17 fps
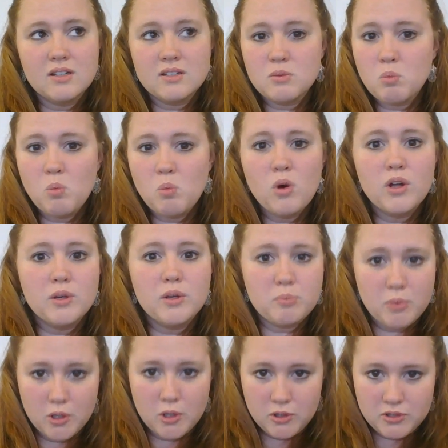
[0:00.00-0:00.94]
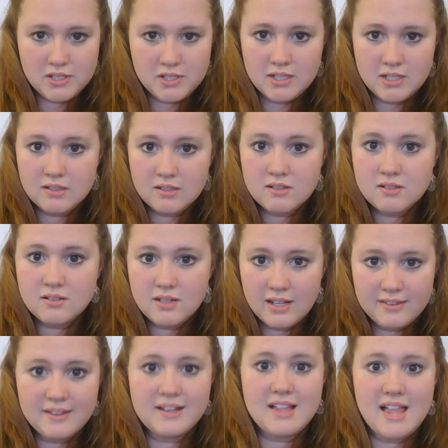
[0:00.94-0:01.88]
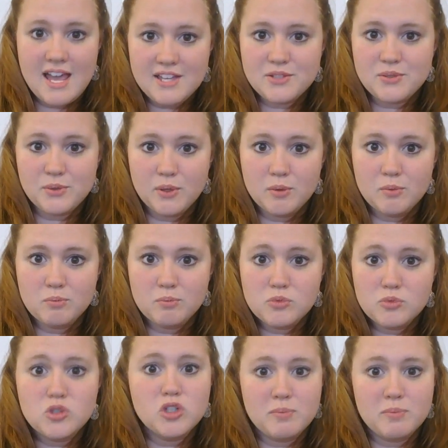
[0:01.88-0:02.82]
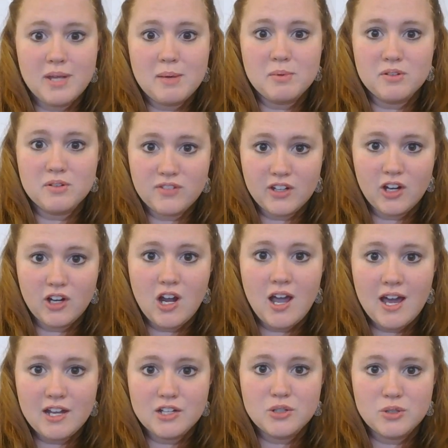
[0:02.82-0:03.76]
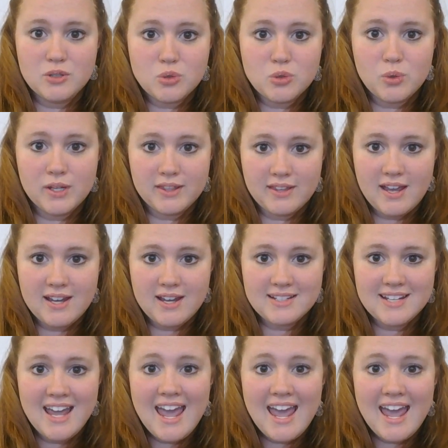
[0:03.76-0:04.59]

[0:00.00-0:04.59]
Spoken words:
one person in the classroom should be able to figure out how to do a trend line,